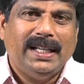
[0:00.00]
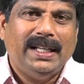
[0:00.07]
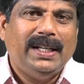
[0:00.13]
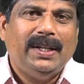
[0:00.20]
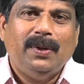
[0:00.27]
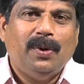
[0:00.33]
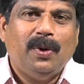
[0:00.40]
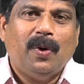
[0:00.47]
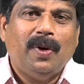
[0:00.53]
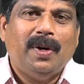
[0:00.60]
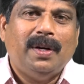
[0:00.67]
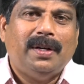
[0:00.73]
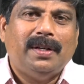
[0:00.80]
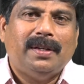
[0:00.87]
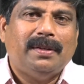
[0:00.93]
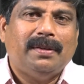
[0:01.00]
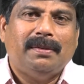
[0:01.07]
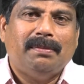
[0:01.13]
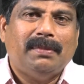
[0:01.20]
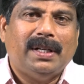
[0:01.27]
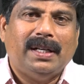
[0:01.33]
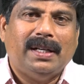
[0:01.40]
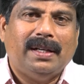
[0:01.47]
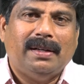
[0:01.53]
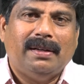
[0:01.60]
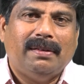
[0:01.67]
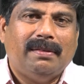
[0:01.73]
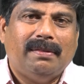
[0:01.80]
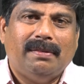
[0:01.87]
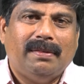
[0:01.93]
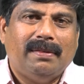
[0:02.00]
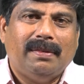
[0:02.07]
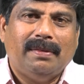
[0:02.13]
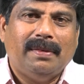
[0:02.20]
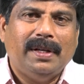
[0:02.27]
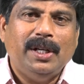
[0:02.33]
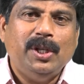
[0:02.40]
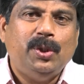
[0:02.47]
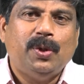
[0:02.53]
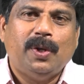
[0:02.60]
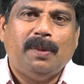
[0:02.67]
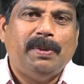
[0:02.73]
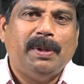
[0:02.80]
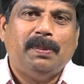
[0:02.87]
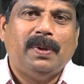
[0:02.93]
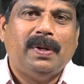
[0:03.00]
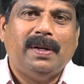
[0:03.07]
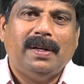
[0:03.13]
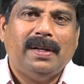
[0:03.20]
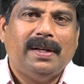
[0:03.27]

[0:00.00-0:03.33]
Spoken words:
You don't injure people.